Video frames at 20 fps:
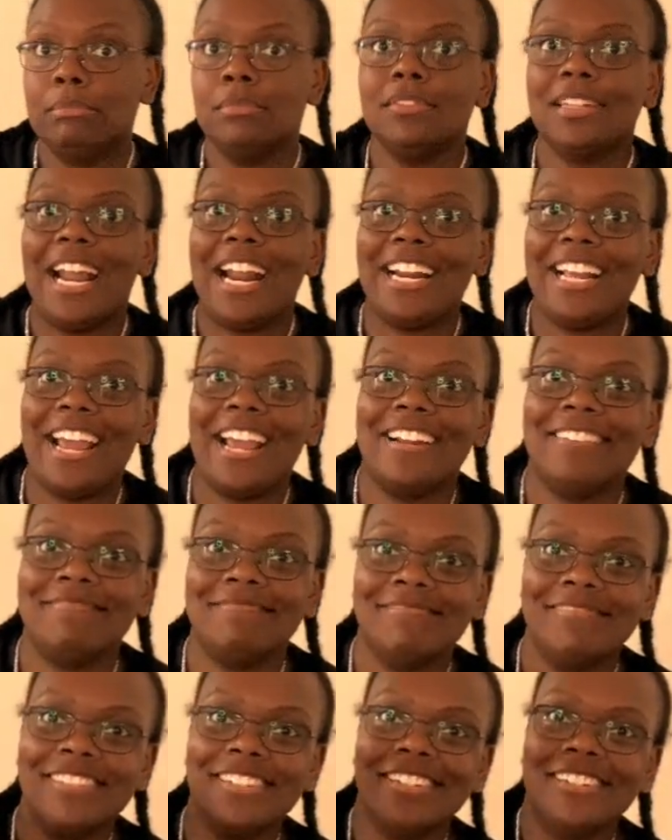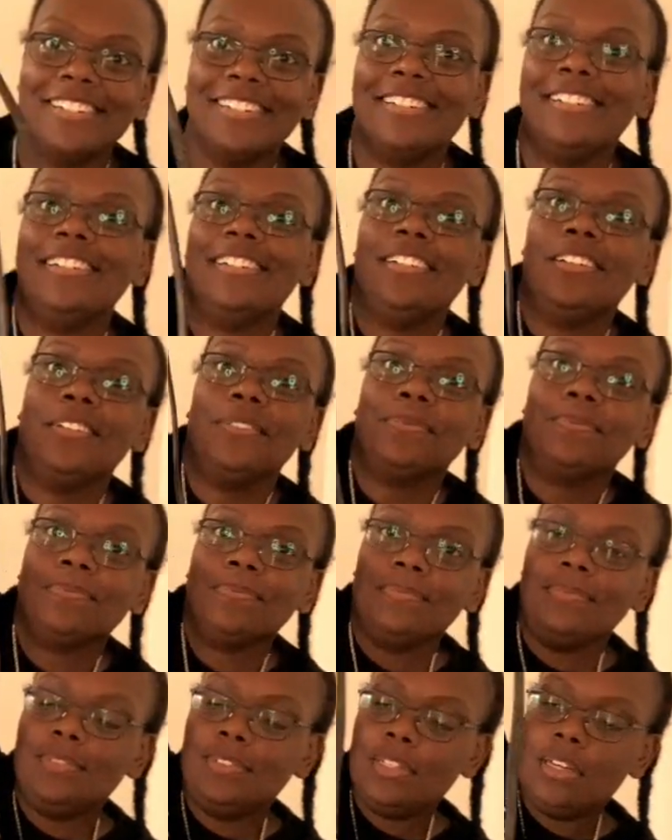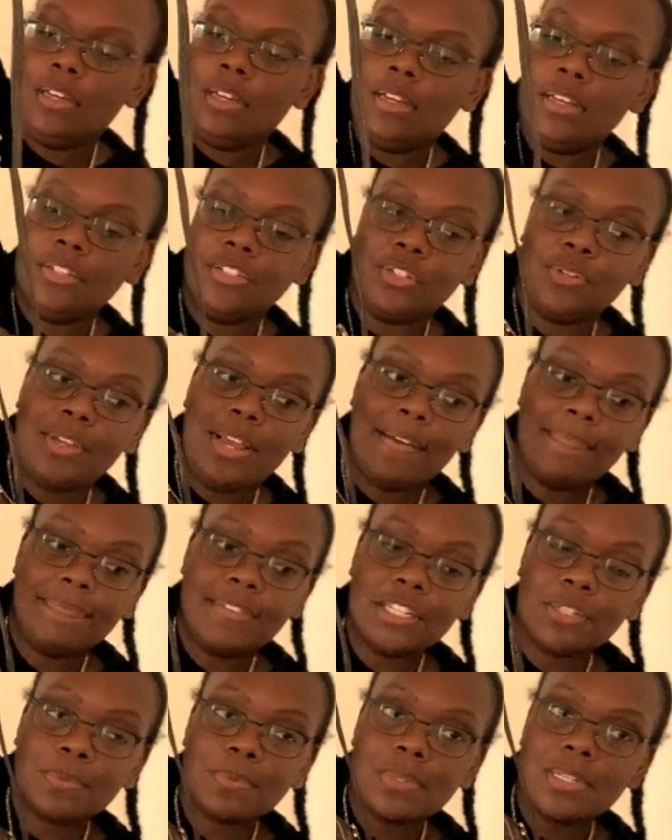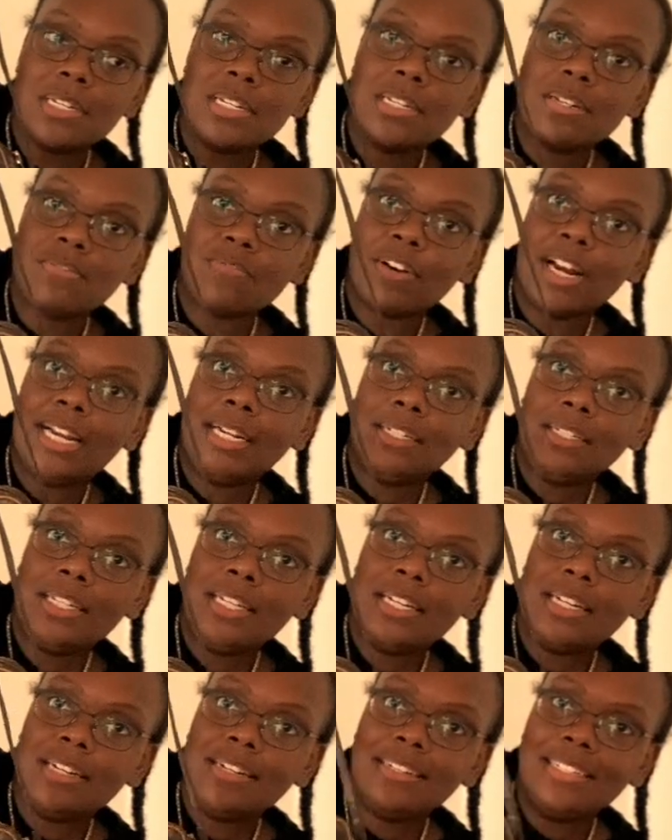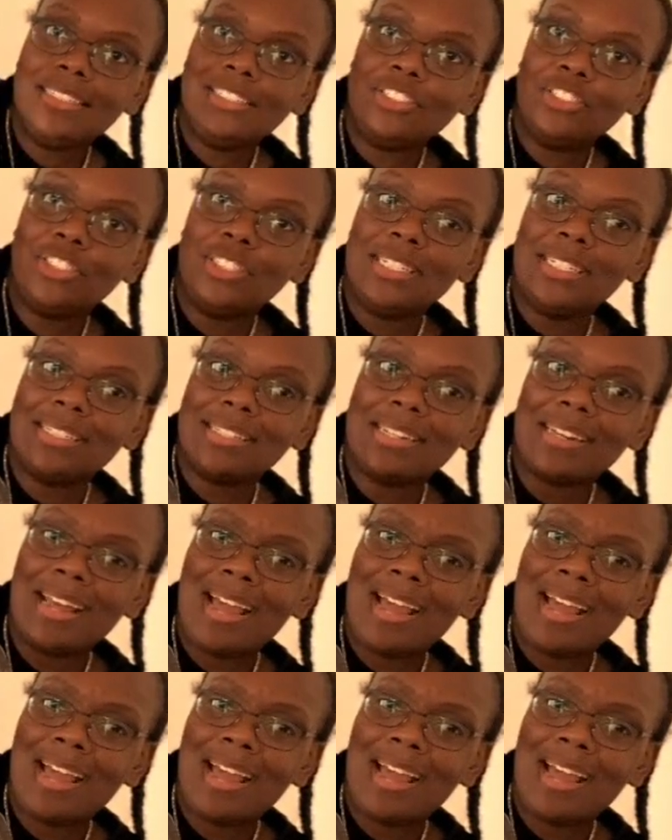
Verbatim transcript: 88. Uh, so you have this one right here, and she is an